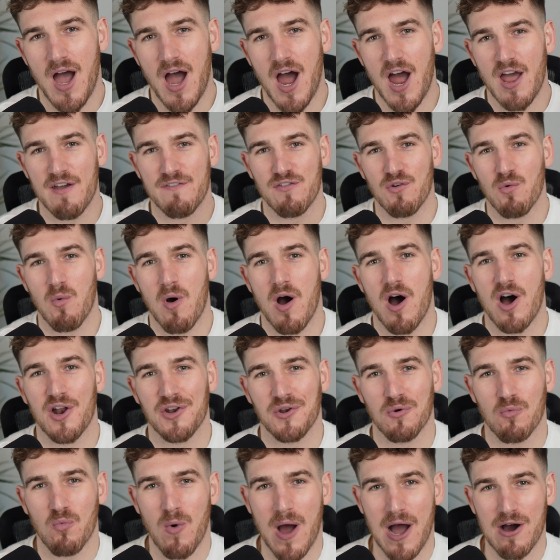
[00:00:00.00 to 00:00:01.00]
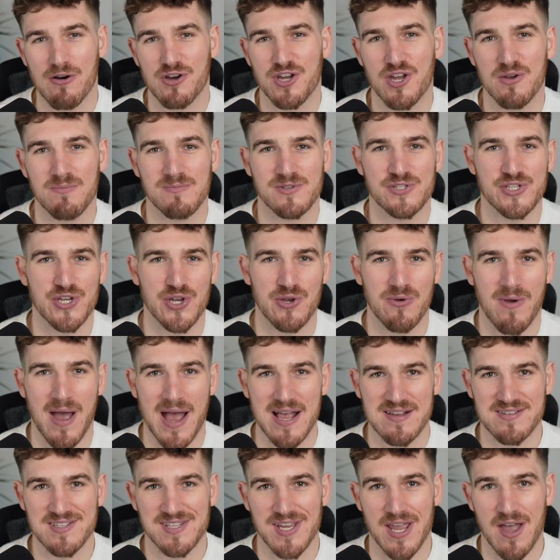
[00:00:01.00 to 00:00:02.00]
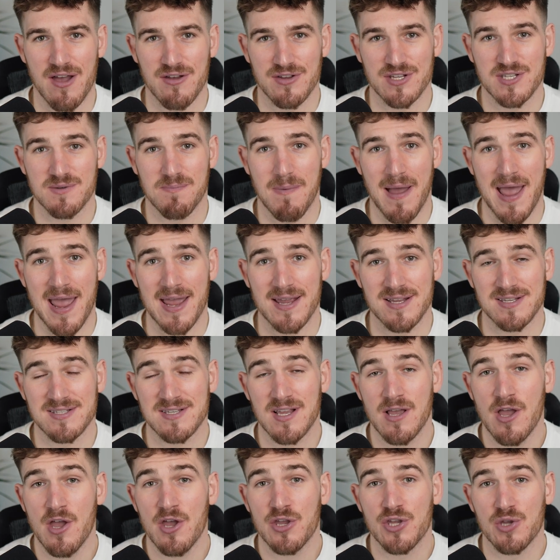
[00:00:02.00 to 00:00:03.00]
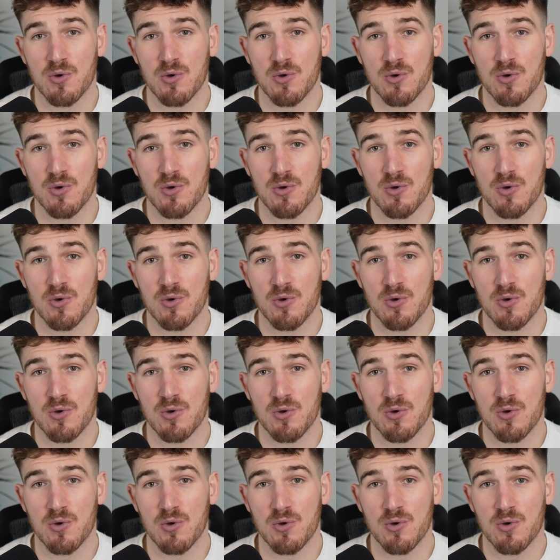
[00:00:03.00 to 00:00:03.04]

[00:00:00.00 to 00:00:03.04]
Hi everyone, welcome to SEO Space.